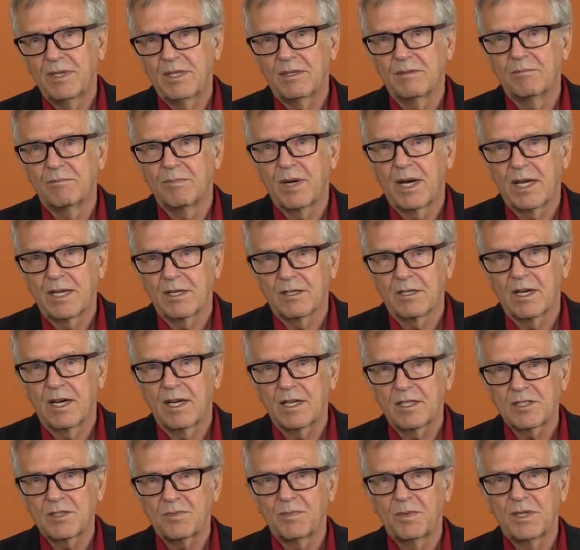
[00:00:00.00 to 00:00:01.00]
beaten by her
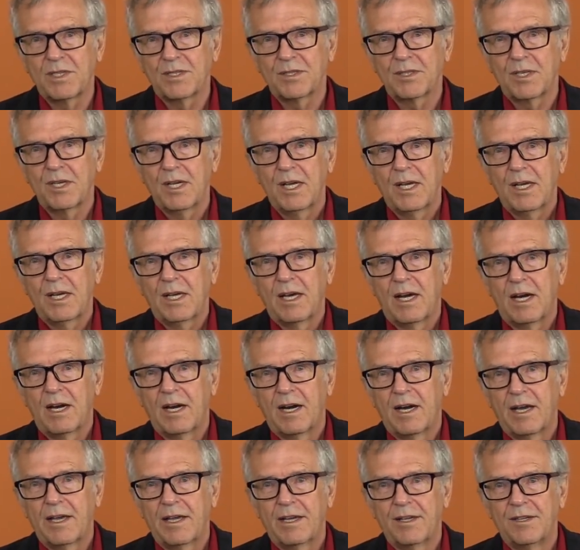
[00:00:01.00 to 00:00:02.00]
husband,
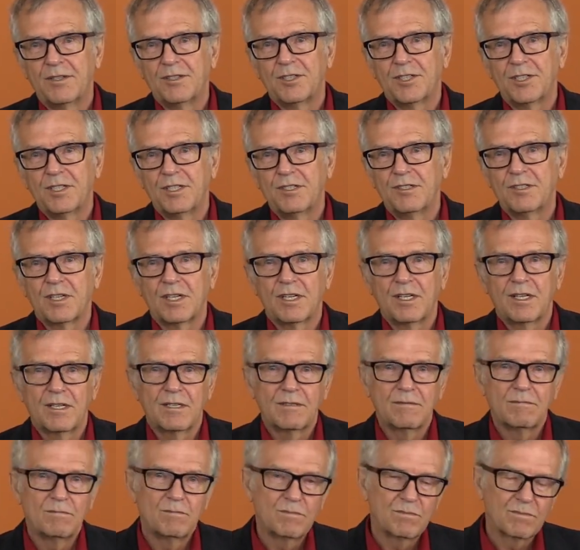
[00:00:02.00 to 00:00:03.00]
and she's
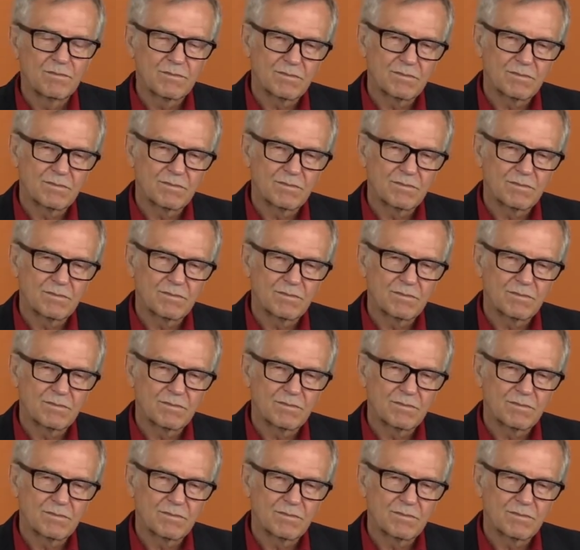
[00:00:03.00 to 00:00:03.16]
a